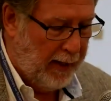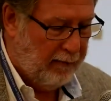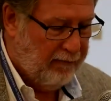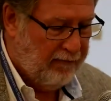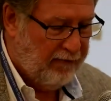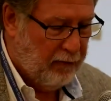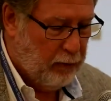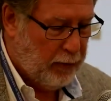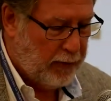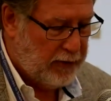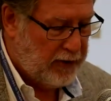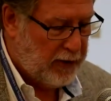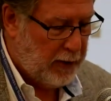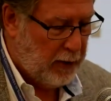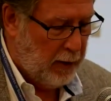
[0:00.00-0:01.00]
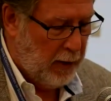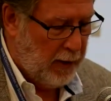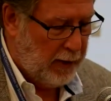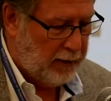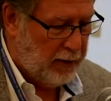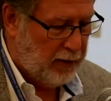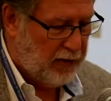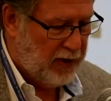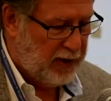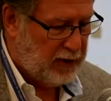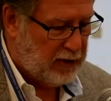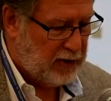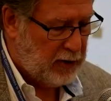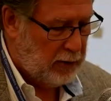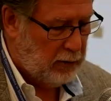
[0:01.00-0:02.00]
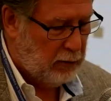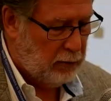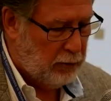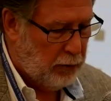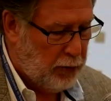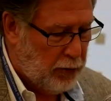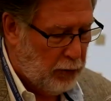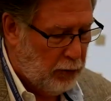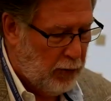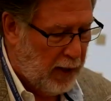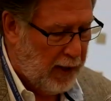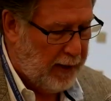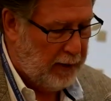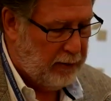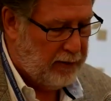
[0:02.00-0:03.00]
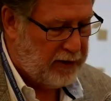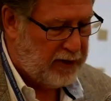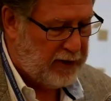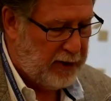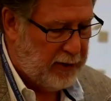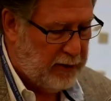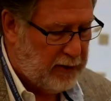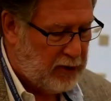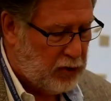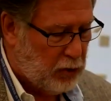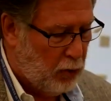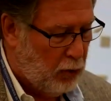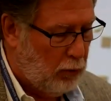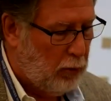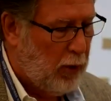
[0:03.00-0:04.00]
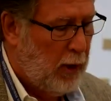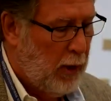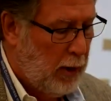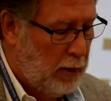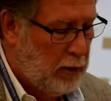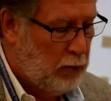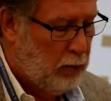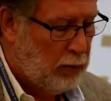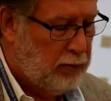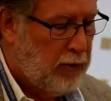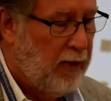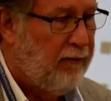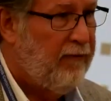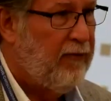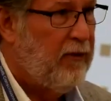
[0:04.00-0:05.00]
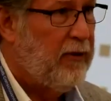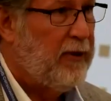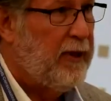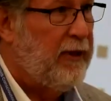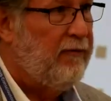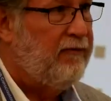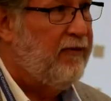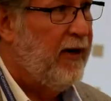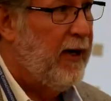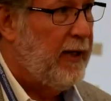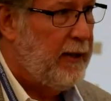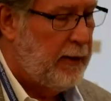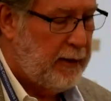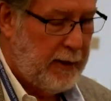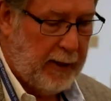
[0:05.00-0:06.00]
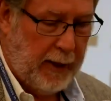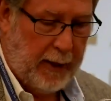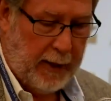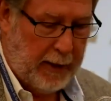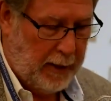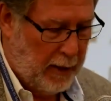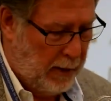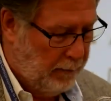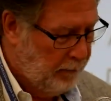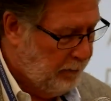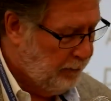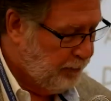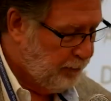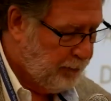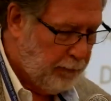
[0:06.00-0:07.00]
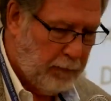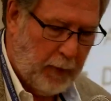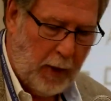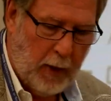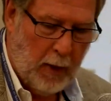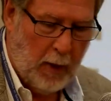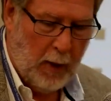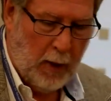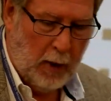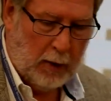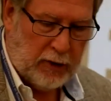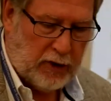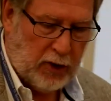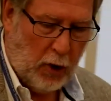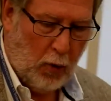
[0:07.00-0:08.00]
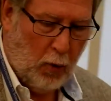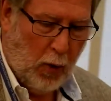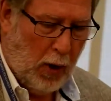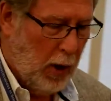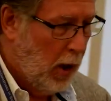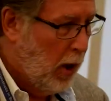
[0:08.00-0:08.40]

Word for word: and focus it at the thing, single or third eye or the seat of the soul. You will definitely find God. So